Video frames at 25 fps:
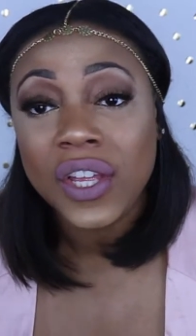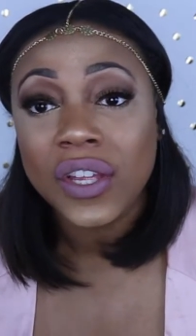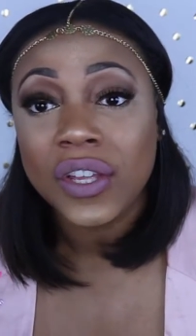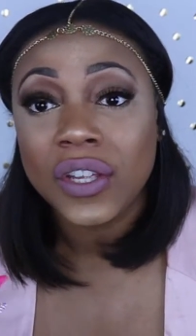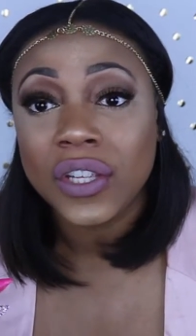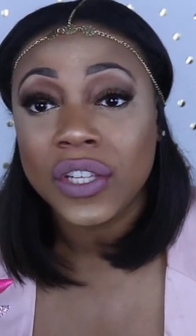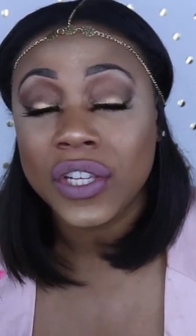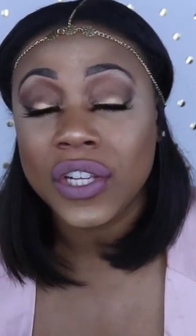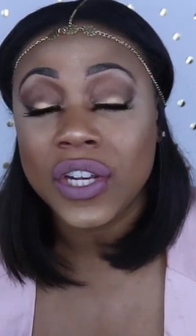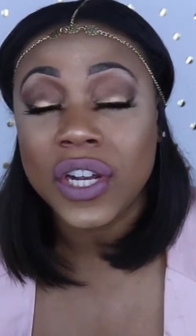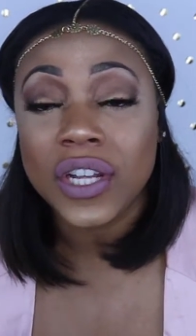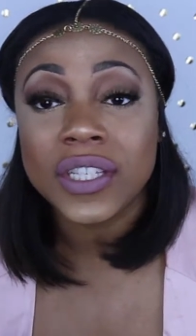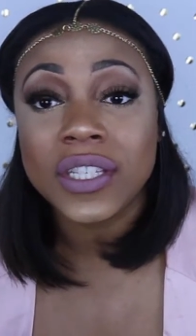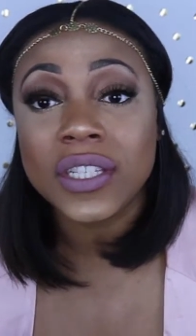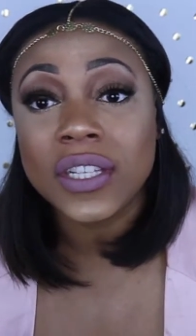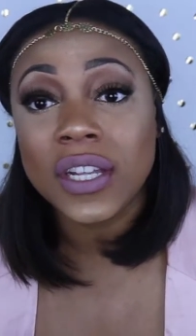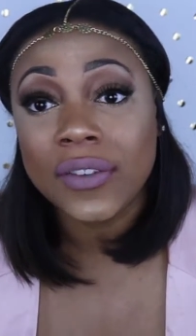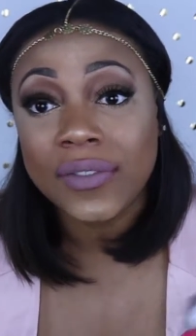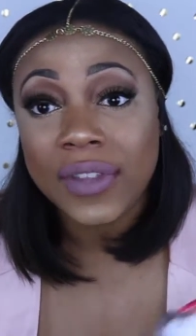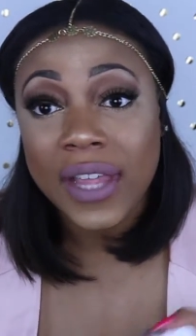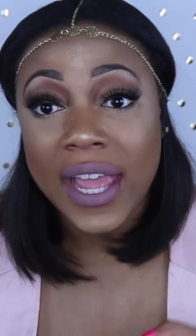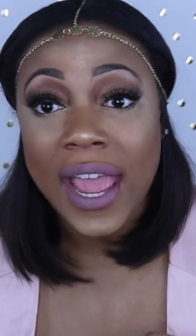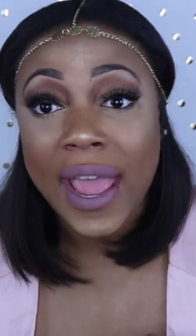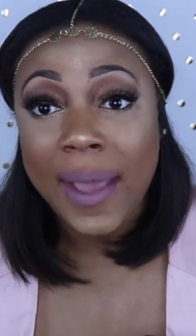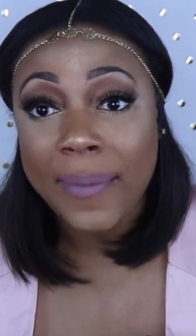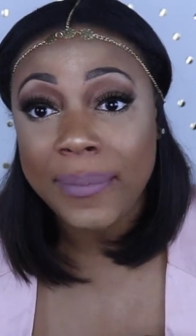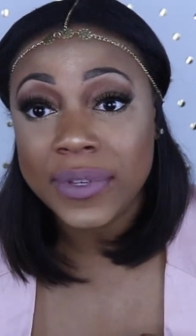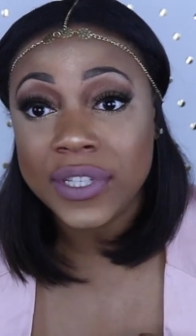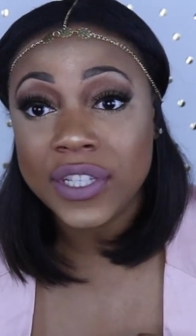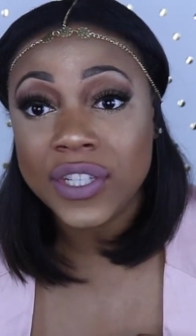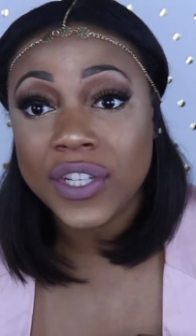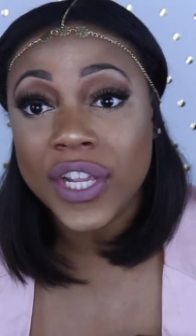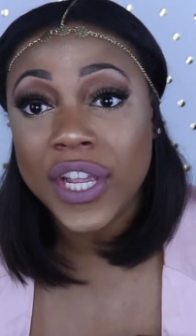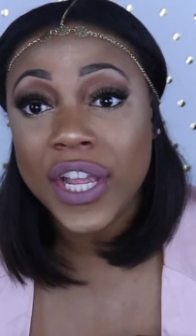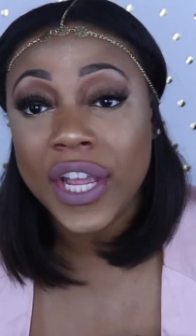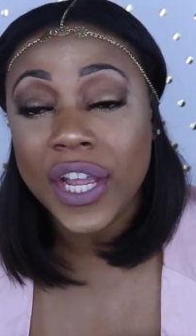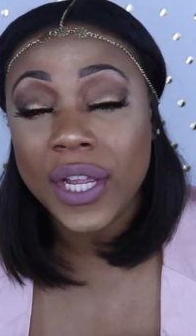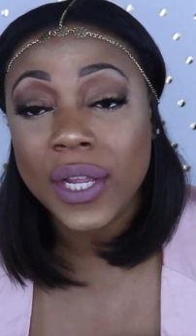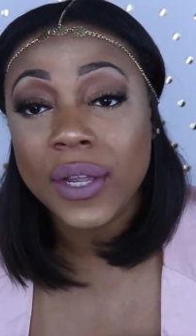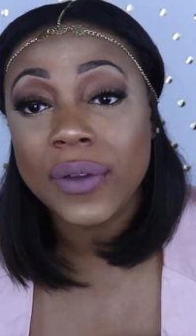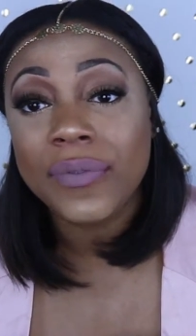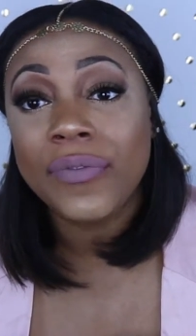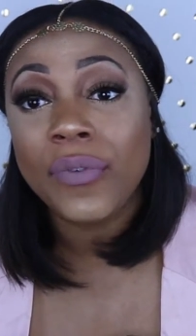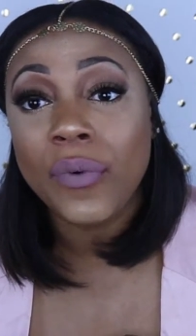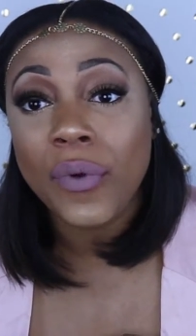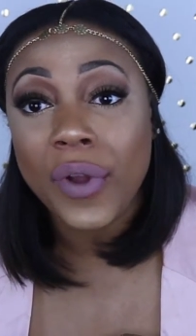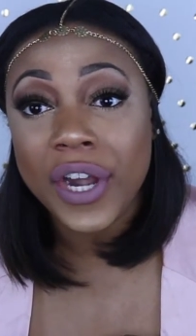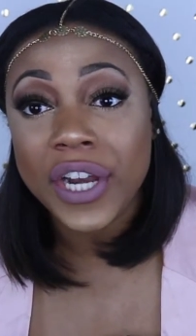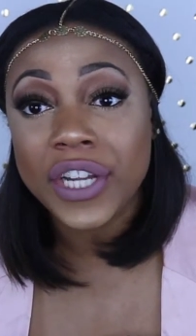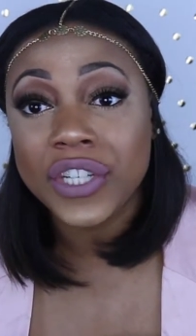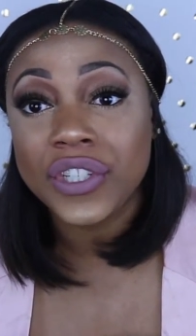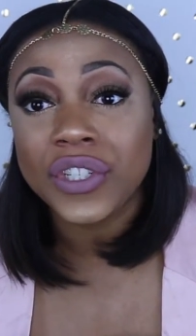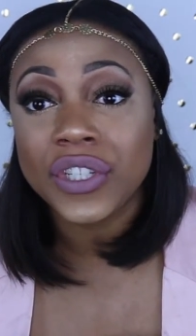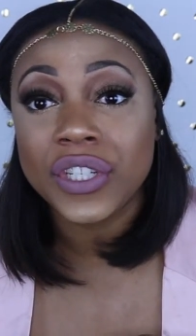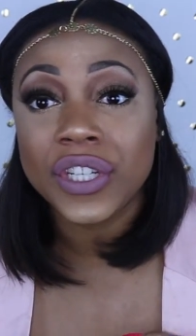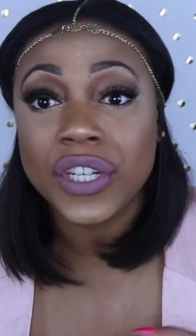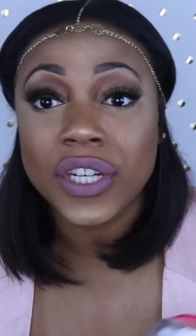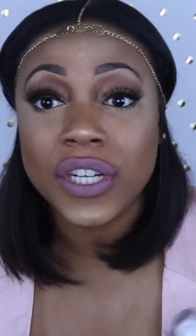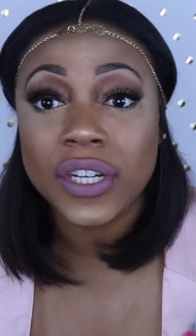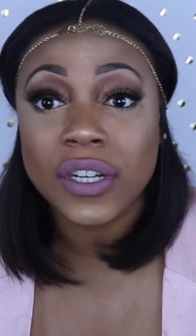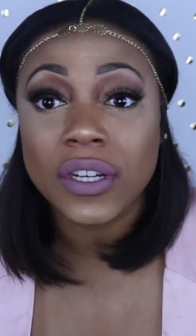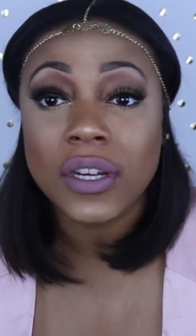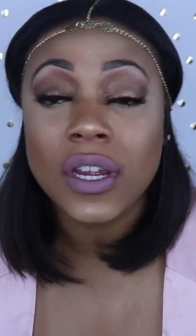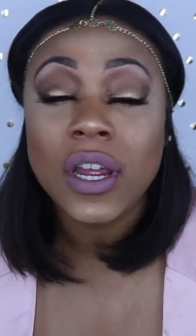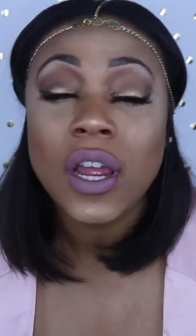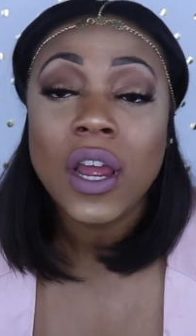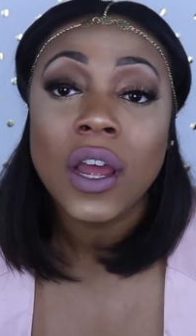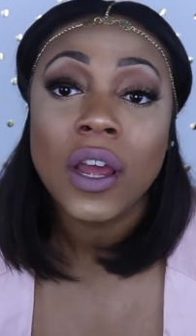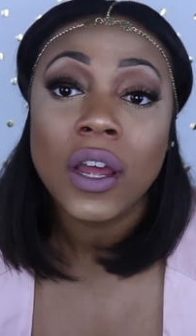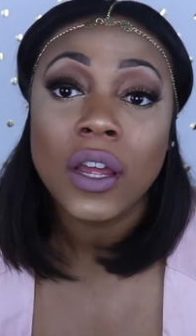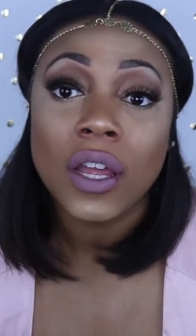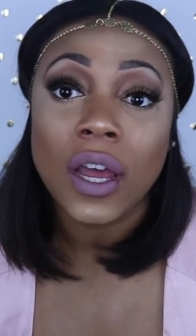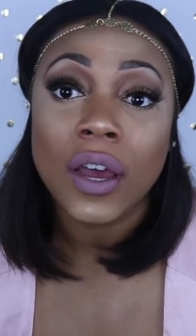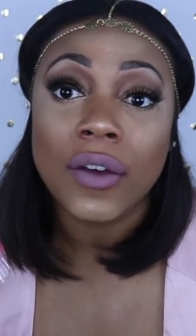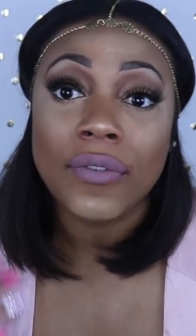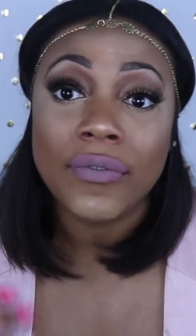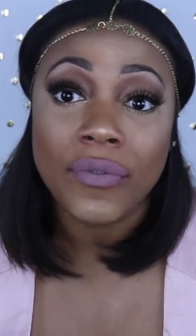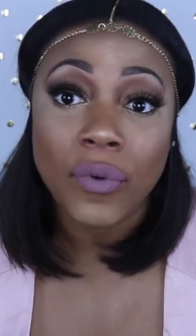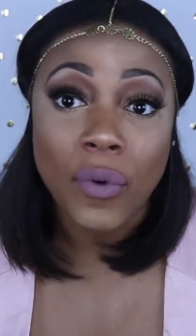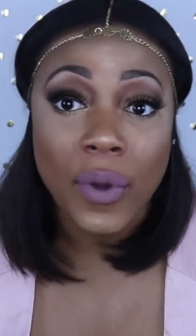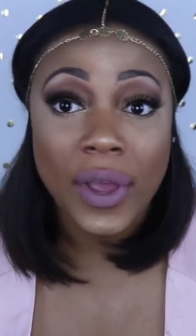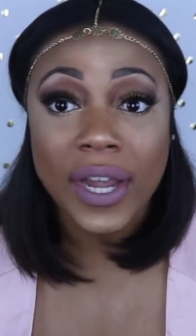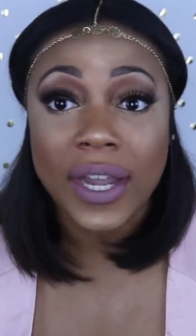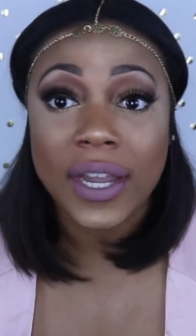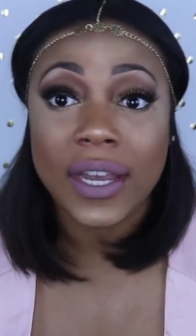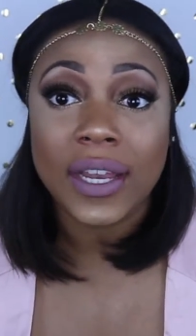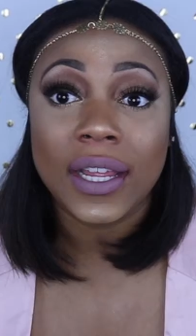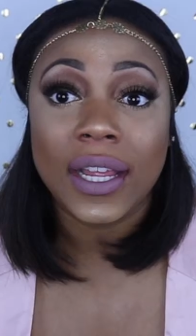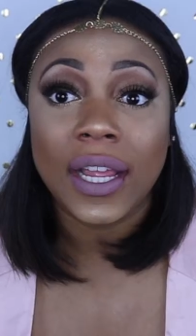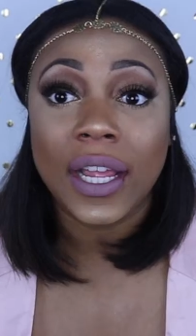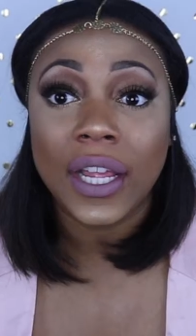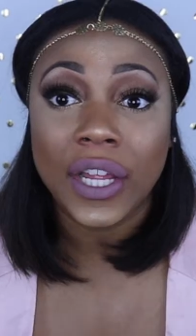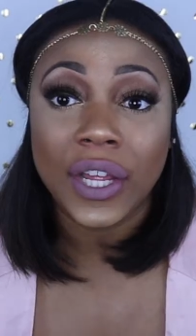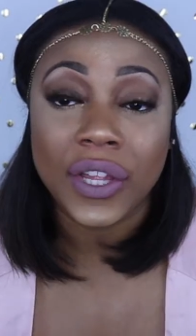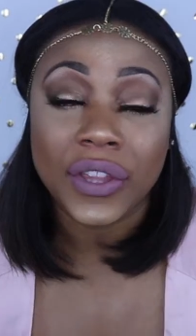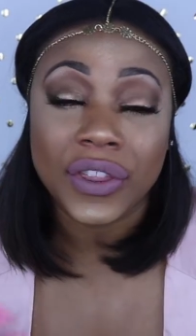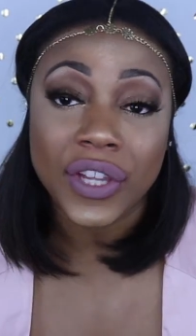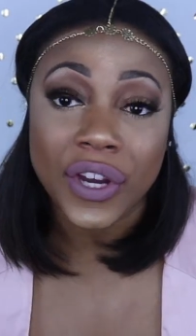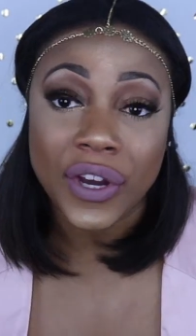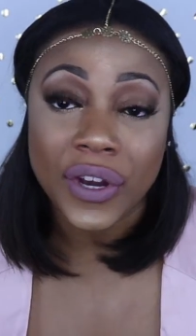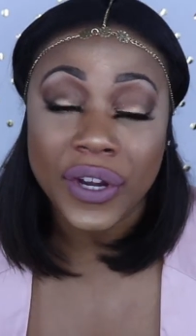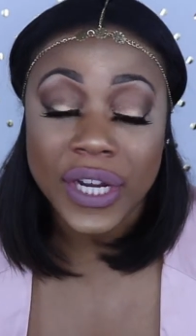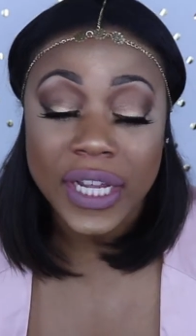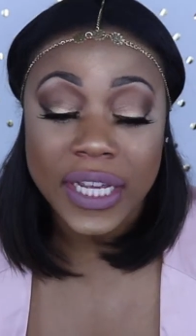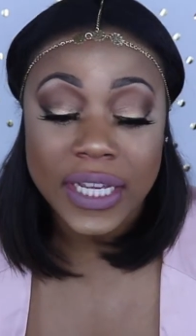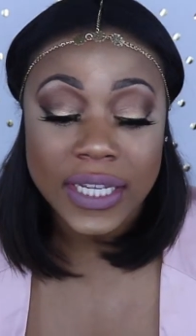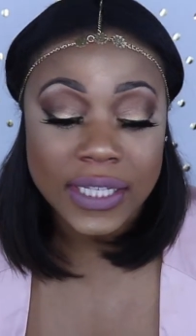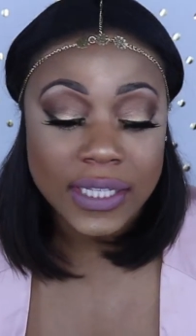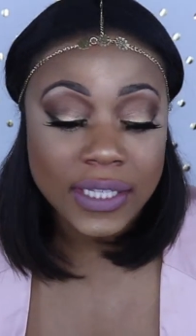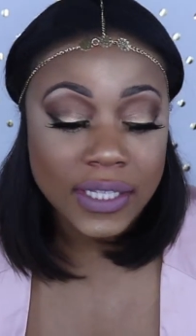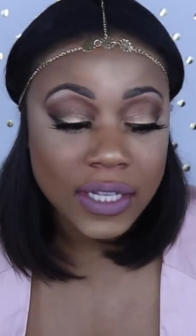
you know, stuff that happens to you in your 40s, you could have avoided it in your 30s.